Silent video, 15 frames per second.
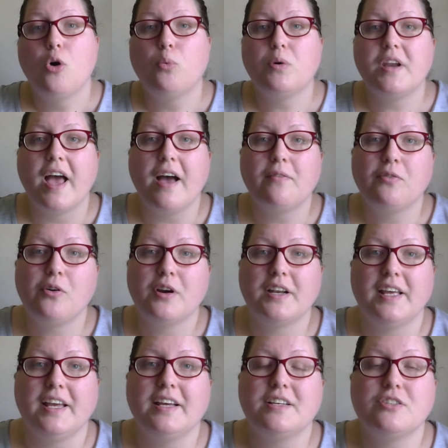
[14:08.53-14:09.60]
whatever
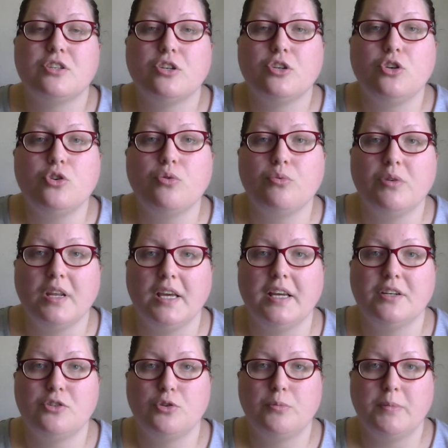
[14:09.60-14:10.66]
it is, you
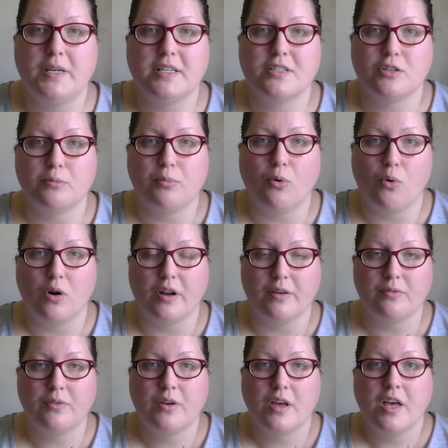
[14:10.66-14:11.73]
need to be supportive.